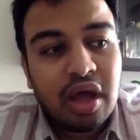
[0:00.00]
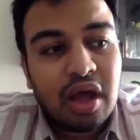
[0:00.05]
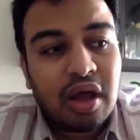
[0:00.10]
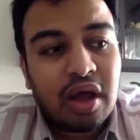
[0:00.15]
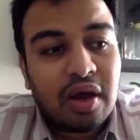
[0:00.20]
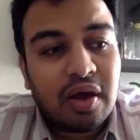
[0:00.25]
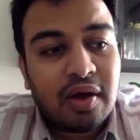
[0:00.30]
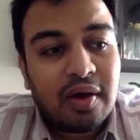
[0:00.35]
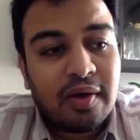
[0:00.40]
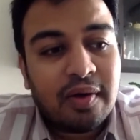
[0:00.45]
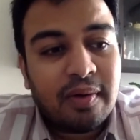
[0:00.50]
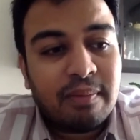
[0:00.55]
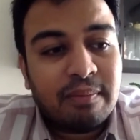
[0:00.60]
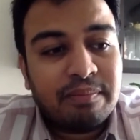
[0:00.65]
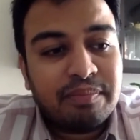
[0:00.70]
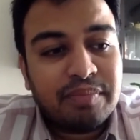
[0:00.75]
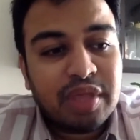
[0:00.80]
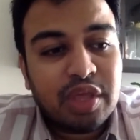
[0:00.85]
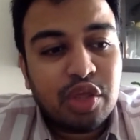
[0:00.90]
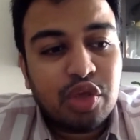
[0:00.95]

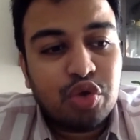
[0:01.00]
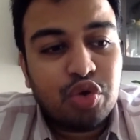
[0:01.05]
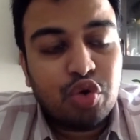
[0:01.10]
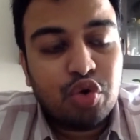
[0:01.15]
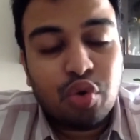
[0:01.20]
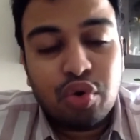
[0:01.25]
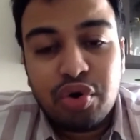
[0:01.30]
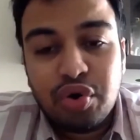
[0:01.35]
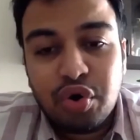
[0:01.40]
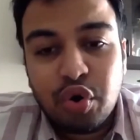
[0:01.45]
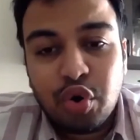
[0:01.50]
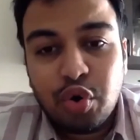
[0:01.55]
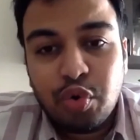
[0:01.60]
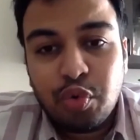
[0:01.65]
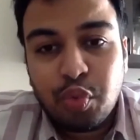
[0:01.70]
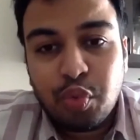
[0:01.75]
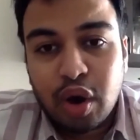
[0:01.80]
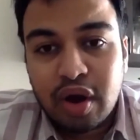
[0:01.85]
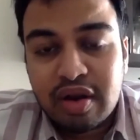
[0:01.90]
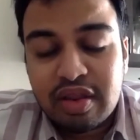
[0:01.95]
You don't know
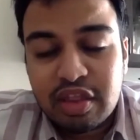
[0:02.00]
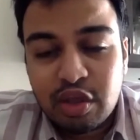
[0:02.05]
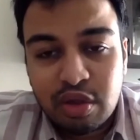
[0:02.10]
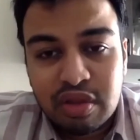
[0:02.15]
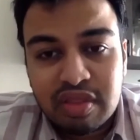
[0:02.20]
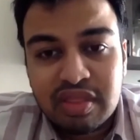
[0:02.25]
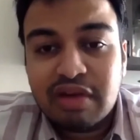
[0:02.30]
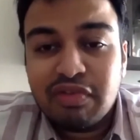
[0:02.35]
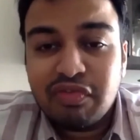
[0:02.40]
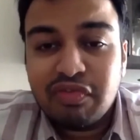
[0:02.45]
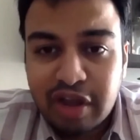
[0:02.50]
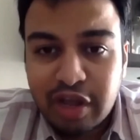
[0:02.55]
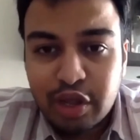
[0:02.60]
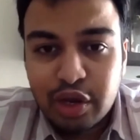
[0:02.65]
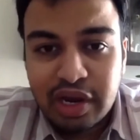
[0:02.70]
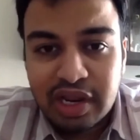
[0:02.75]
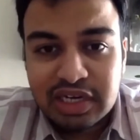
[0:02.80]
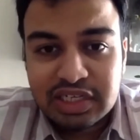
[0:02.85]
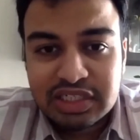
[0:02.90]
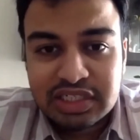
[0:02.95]
what's your
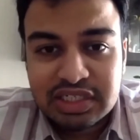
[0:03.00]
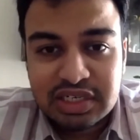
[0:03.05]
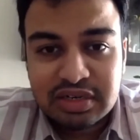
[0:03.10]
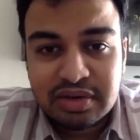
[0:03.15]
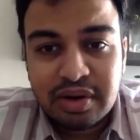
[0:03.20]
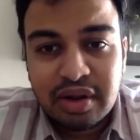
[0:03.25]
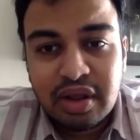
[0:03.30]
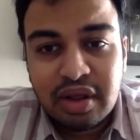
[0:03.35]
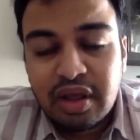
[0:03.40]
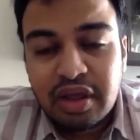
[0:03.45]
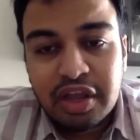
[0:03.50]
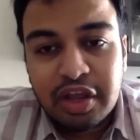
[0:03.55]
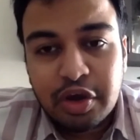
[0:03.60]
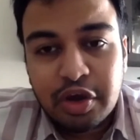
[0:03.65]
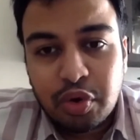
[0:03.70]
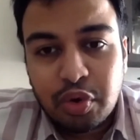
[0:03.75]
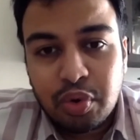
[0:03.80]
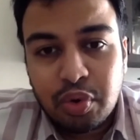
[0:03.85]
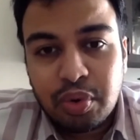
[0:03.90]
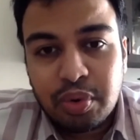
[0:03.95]
self-regulation.
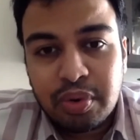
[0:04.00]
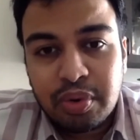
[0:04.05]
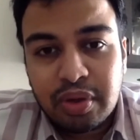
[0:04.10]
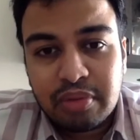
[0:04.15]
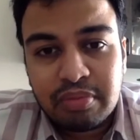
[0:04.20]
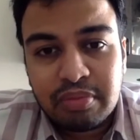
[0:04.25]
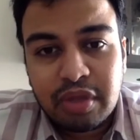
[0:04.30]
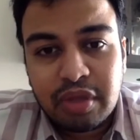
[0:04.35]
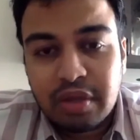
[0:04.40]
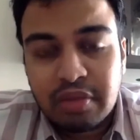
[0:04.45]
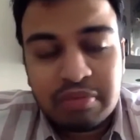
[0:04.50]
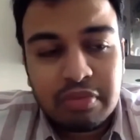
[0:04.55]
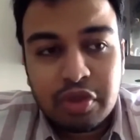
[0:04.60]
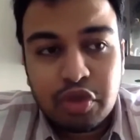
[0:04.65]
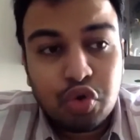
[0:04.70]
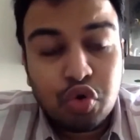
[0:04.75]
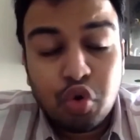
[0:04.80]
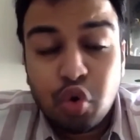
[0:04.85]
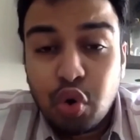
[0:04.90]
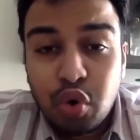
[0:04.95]

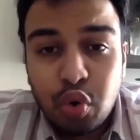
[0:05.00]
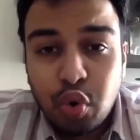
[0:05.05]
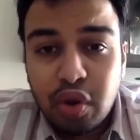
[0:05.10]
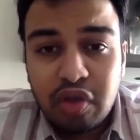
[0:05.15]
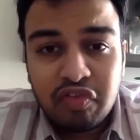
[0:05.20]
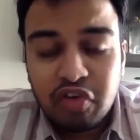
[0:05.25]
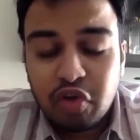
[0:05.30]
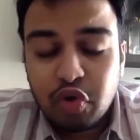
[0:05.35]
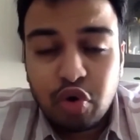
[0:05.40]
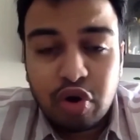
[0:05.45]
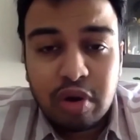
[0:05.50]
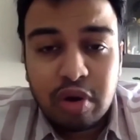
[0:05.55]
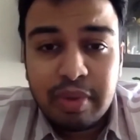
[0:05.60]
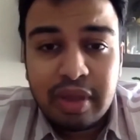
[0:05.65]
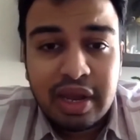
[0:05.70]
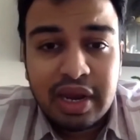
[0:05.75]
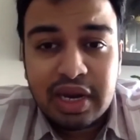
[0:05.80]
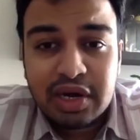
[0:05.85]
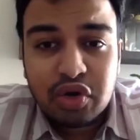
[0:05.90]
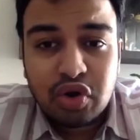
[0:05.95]
You don't know if you're going to
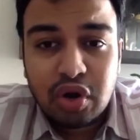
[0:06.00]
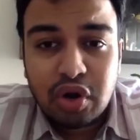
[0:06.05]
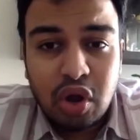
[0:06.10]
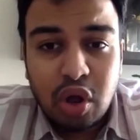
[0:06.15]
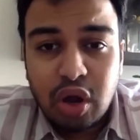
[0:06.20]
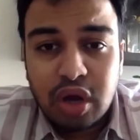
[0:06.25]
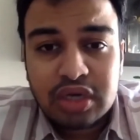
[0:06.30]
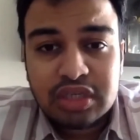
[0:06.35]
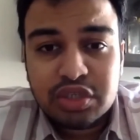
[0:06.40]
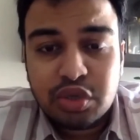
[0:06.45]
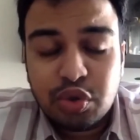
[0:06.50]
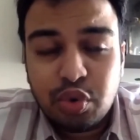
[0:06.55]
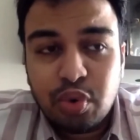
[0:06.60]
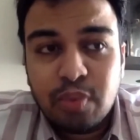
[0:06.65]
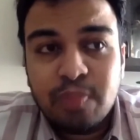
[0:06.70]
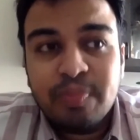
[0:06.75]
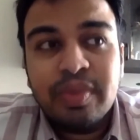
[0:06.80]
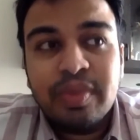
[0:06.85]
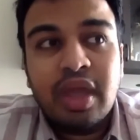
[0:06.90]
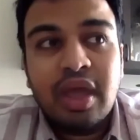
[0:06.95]
be addict or not.
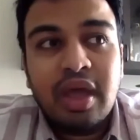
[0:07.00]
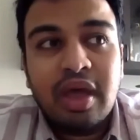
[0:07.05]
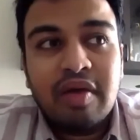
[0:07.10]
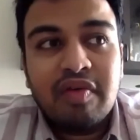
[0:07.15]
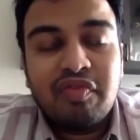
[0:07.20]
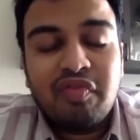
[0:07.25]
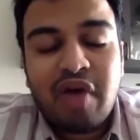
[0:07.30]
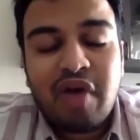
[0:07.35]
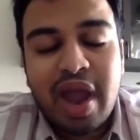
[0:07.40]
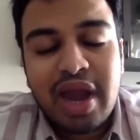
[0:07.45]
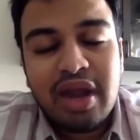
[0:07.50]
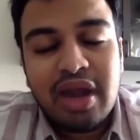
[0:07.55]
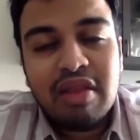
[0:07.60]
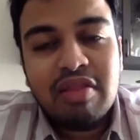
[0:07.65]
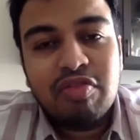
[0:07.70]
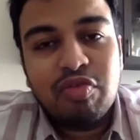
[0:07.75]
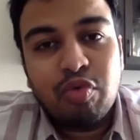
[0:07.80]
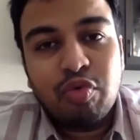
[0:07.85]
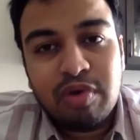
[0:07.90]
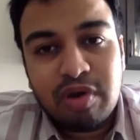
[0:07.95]
So find a
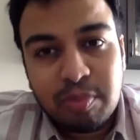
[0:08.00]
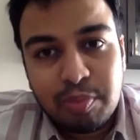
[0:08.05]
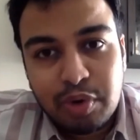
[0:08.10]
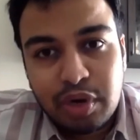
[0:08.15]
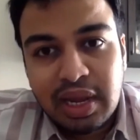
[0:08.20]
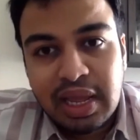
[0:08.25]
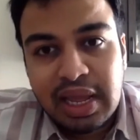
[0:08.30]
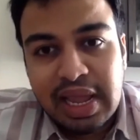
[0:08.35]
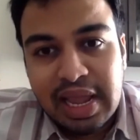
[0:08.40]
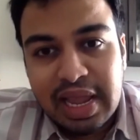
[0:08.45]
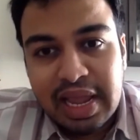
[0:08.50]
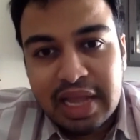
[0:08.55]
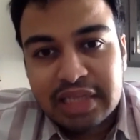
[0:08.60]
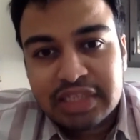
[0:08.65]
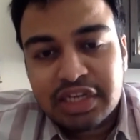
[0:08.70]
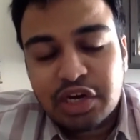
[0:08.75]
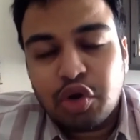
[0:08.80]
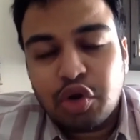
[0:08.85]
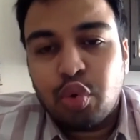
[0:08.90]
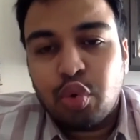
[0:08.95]
suitable
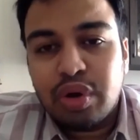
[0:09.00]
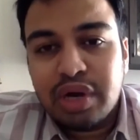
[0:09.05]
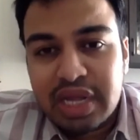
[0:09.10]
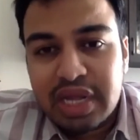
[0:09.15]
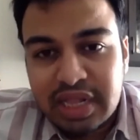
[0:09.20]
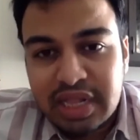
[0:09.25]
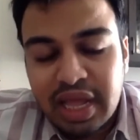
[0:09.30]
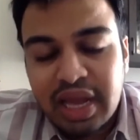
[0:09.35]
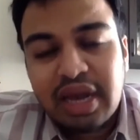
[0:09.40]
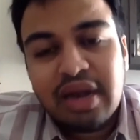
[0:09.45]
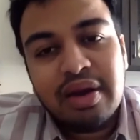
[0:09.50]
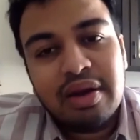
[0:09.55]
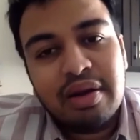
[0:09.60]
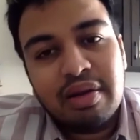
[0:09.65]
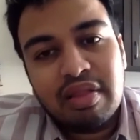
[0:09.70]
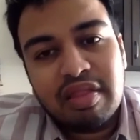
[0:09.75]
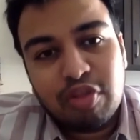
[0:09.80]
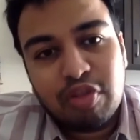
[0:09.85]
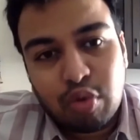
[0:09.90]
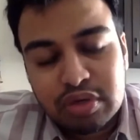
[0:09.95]
age, and only then
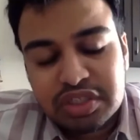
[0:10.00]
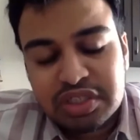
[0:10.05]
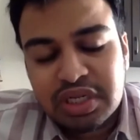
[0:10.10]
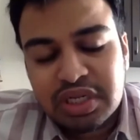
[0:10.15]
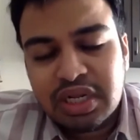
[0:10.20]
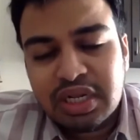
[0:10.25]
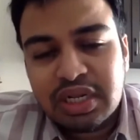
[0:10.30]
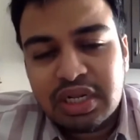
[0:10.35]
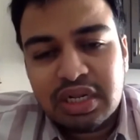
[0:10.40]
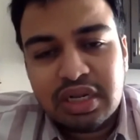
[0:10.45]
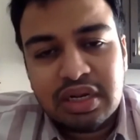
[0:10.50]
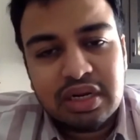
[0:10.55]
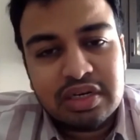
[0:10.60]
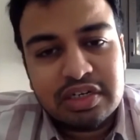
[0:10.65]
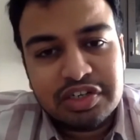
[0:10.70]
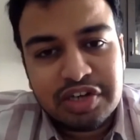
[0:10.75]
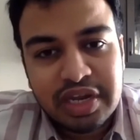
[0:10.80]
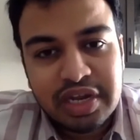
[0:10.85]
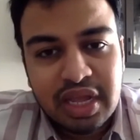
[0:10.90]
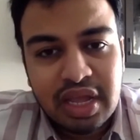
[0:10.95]
social
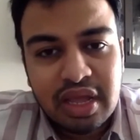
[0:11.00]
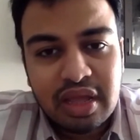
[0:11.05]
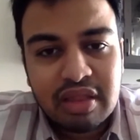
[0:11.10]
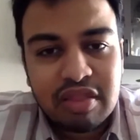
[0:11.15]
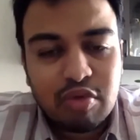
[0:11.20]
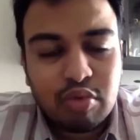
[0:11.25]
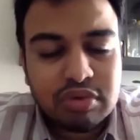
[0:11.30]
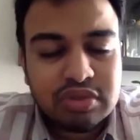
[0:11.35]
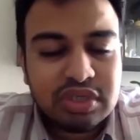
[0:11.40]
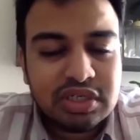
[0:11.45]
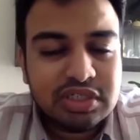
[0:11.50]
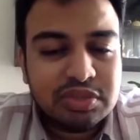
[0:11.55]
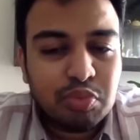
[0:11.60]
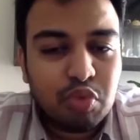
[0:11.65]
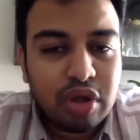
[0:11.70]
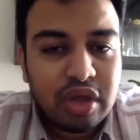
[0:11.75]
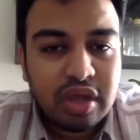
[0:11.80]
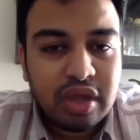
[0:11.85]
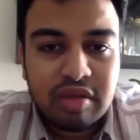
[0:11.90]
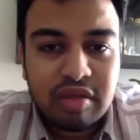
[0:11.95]
drinking, social
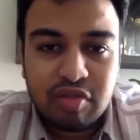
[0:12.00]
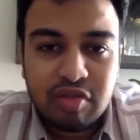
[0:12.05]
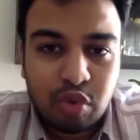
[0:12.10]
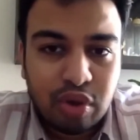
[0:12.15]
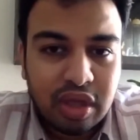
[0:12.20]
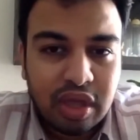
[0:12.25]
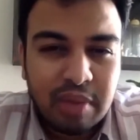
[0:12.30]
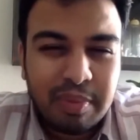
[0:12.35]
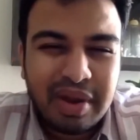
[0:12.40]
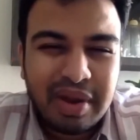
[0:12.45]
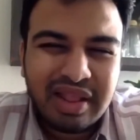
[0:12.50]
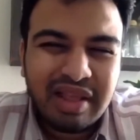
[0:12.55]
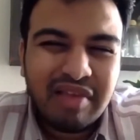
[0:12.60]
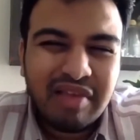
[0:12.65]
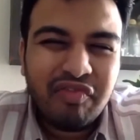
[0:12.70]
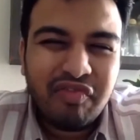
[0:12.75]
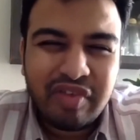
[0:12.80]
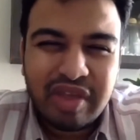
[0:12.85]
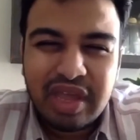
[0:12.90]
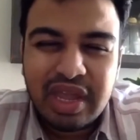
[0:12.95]
smoking is okay. But I
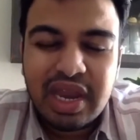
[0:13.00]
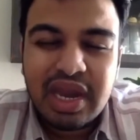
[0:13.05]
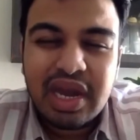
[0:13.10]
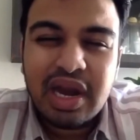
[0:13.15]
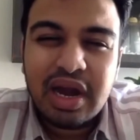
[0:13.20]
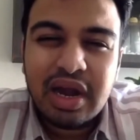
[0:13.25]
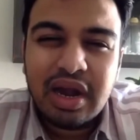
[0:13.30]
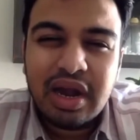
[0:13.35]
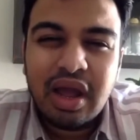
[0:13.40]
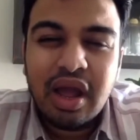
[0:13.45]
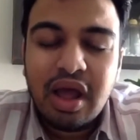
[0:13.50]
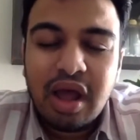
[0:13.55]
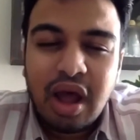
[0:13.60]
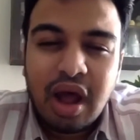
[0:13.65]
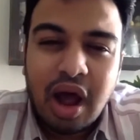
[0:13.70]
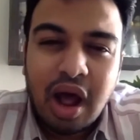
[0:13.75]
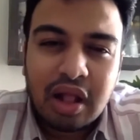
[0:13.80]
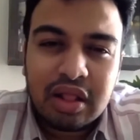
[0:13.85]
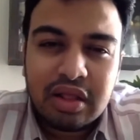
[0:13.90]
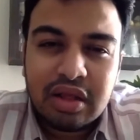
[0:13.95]
think weed and
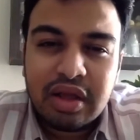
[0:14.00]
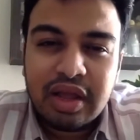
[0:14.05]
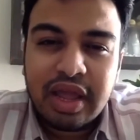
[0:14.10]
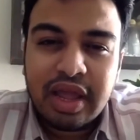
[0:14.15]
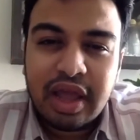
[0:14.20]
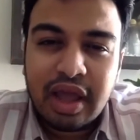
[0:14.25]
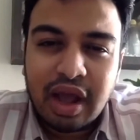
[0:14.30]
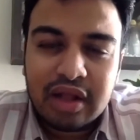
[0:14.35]
other